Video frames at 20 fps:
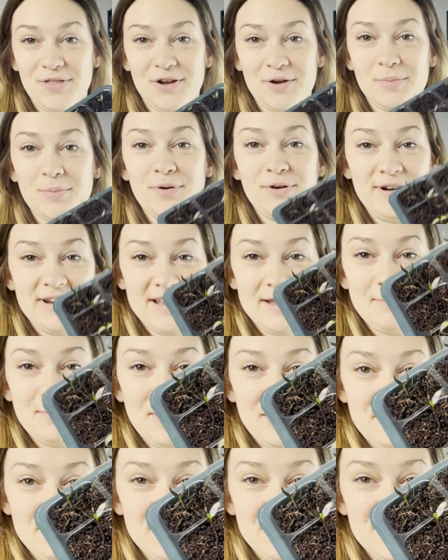They're pretty
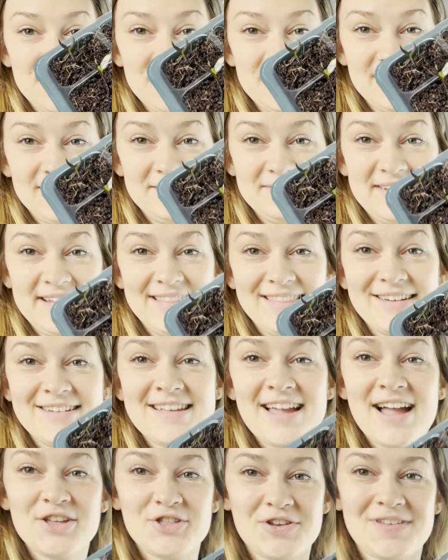purple. I mean, they're
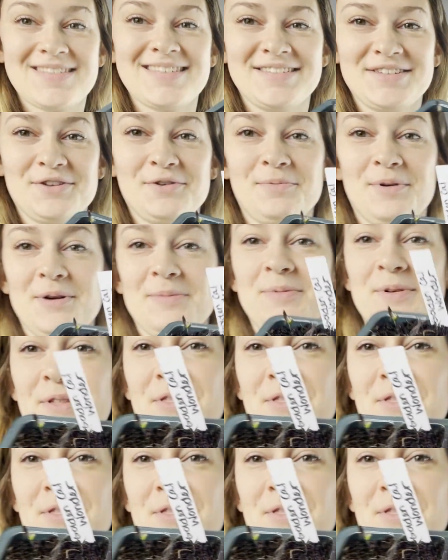not just a little purple,